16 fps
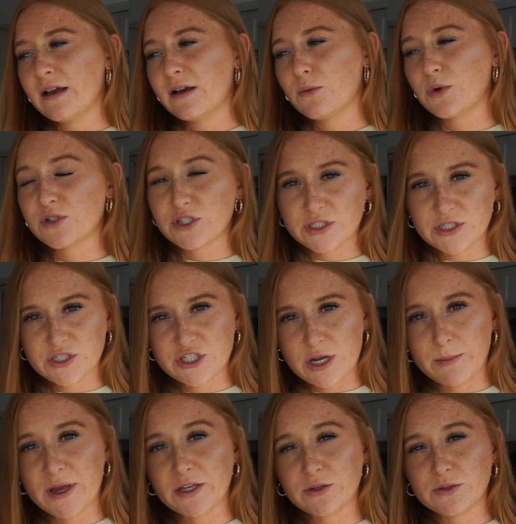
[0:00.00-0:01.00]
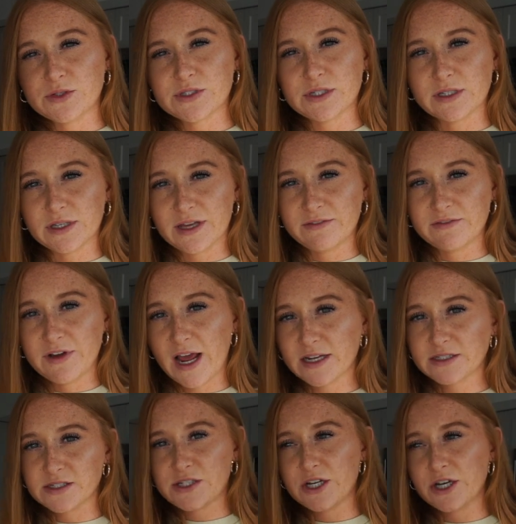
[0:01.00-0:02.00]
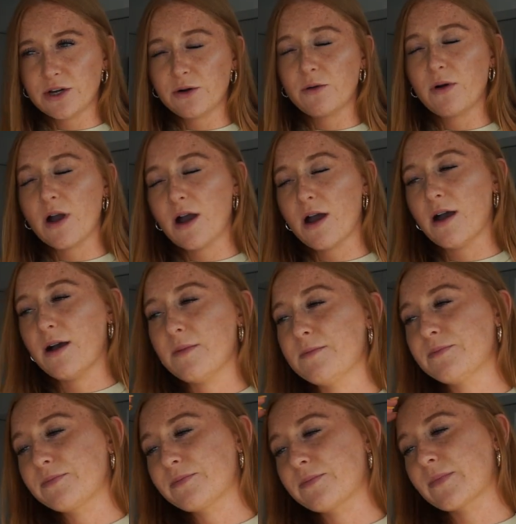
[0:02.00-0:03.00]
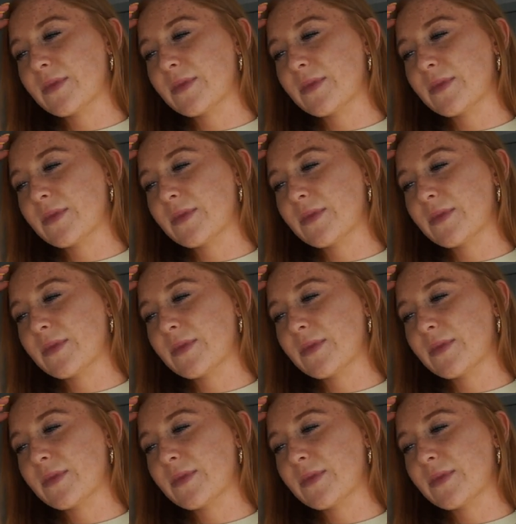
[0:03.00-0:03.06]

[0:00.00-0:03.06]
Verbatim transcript: which is a gym I used to live next to, um,